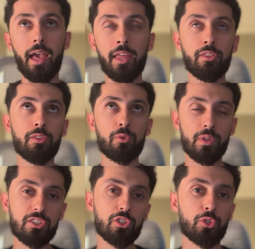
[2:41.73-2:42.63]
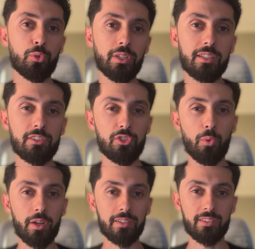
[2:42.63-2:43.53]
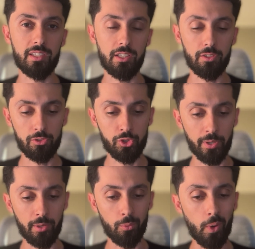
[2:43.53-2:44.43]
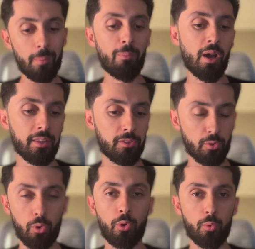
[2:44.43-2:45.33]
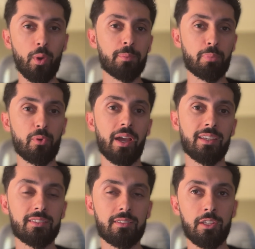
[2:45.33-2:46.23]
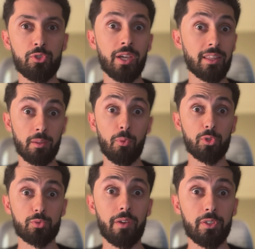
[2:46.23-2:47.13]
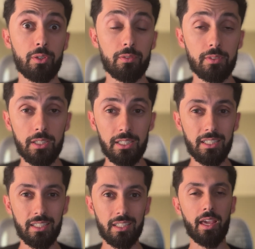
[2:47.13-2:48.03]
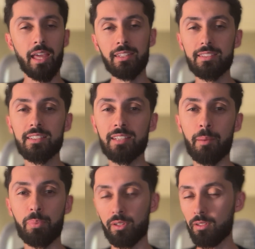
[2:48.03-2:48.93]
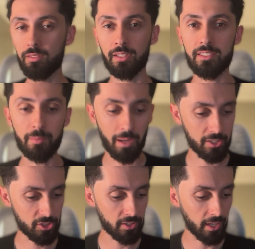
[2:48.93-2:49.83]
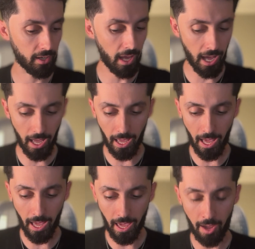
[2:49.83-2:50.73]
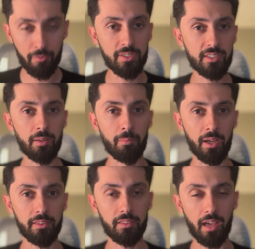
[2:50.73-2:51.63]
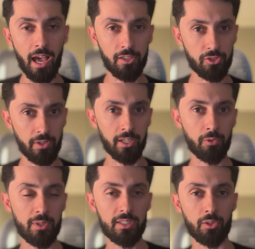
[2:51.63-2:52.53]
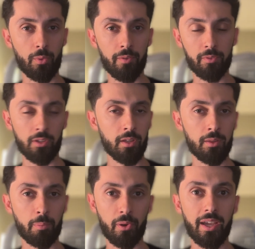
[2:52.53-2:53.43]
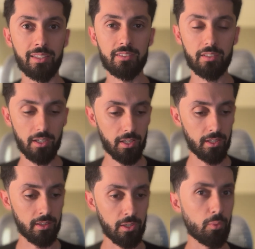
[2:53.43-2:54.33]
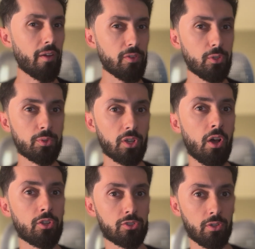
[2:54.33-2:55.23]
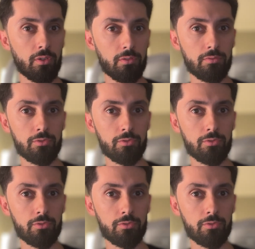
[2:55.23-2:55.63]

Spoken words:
And the reason you're doing this is you want to see during what month or what price did you get the most revenue. In this example, let's imagine that every single month, as you're increasing the price, the revenue is also